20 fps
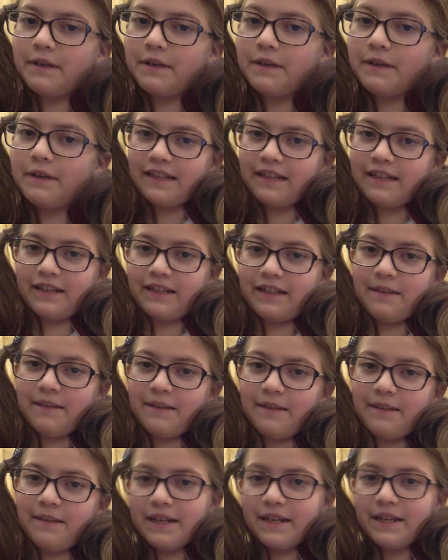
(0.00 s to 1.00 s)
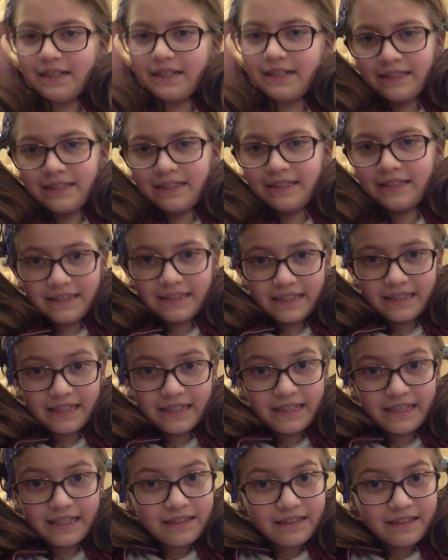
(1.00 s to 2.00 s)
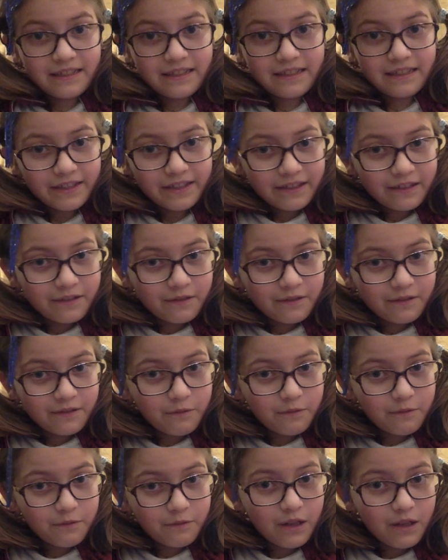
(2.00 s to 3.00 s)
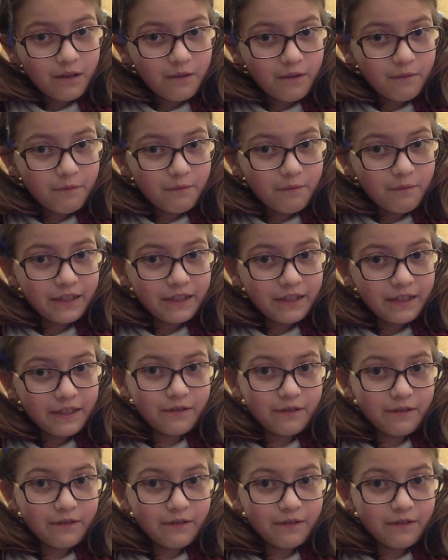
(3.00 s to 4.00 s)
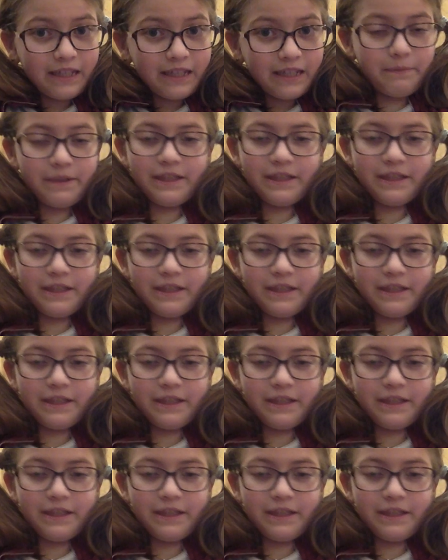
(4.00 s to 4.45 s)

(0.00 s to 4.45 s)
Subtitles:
I need to keep it, it's really cool when you keep it